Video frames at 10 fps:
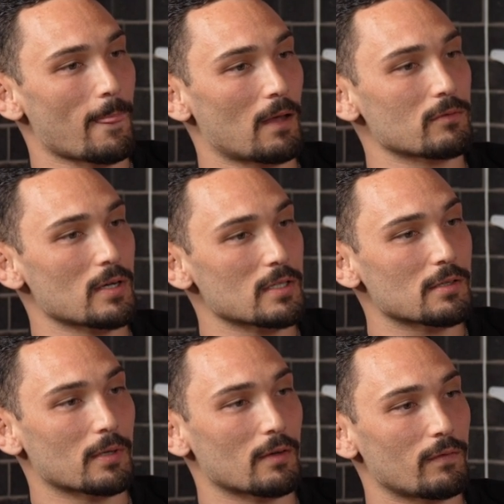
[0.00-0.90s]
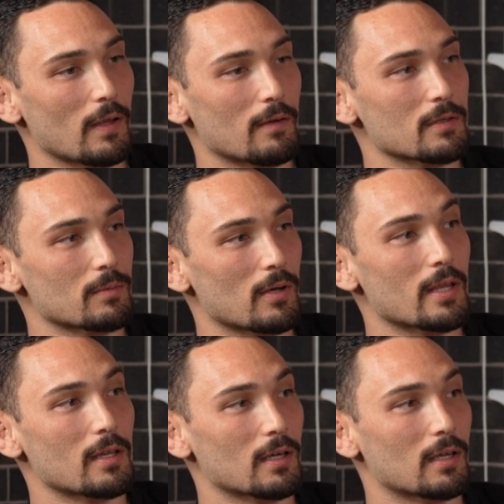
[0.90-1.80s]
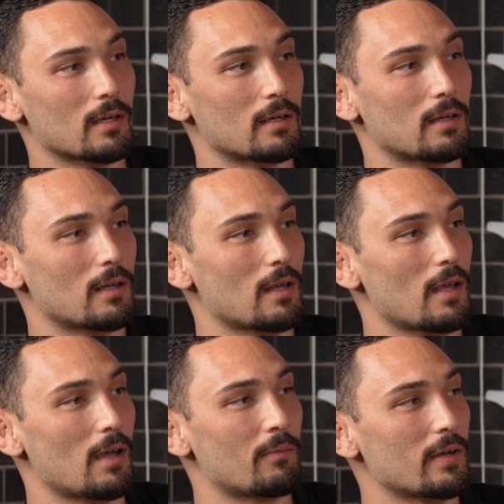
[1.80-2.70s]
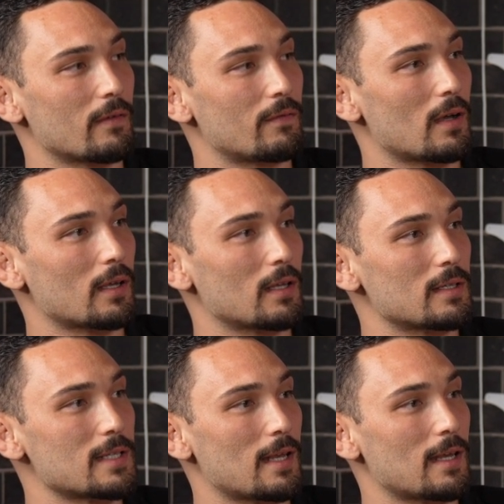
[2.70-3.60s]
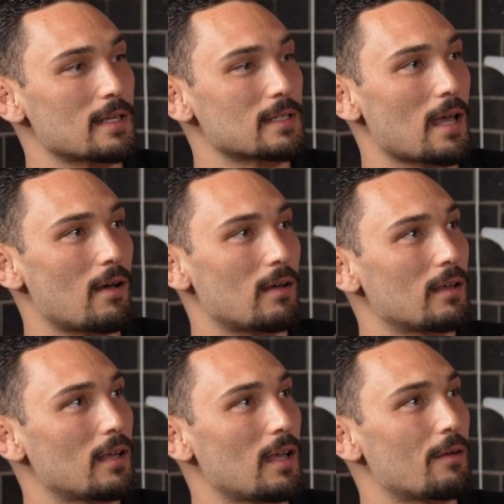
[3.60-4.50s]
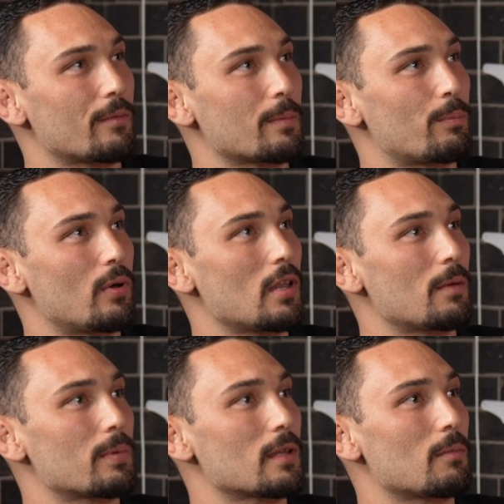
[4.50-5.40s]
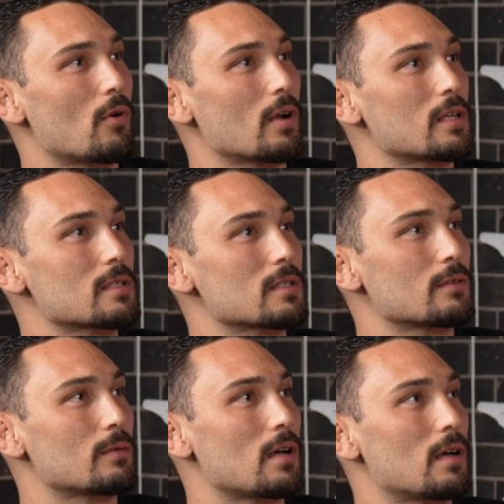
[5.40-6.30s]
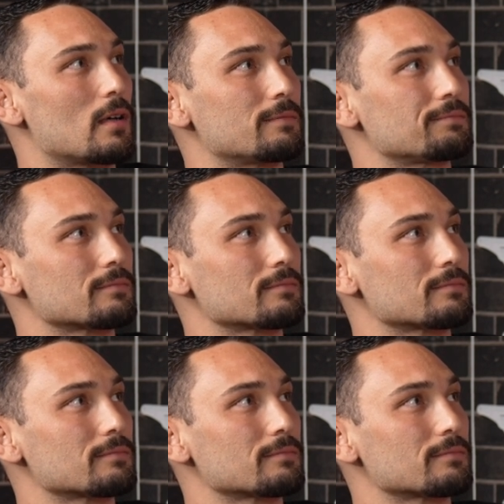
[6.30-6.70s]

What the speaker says: I was running some good flavors, bro, and they look good. And we were fucking 10 days out, and we pull up in the morning to.